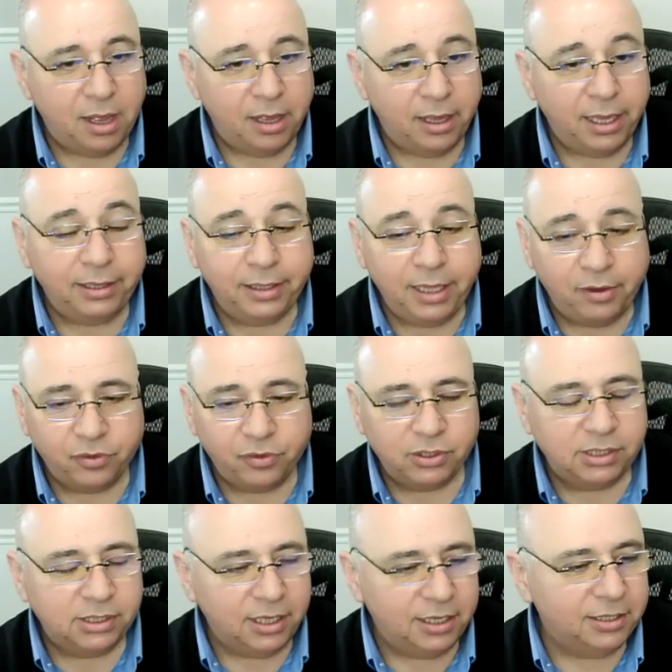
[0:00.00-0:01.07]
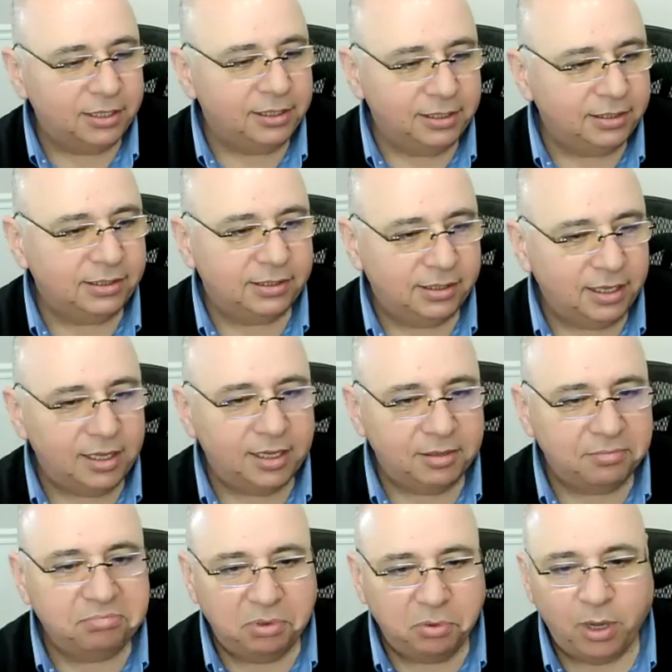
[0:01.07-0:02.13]
endeavors, and it's
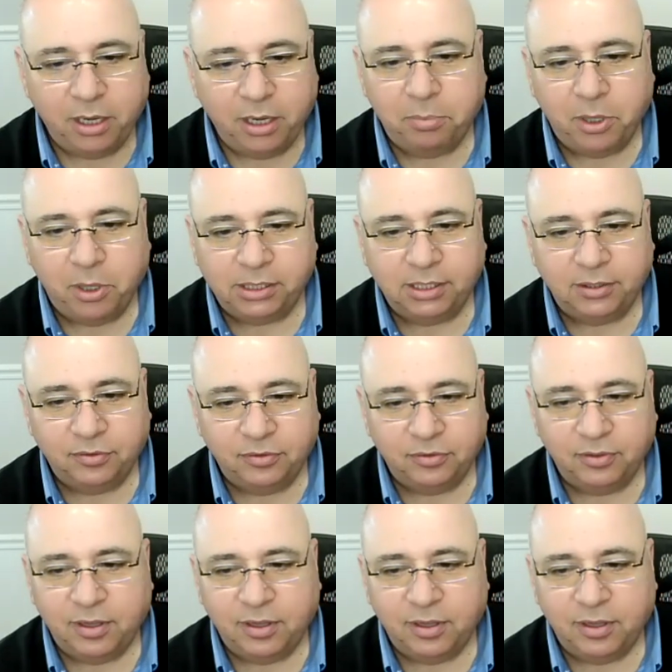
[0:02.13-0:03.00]
quite impressive.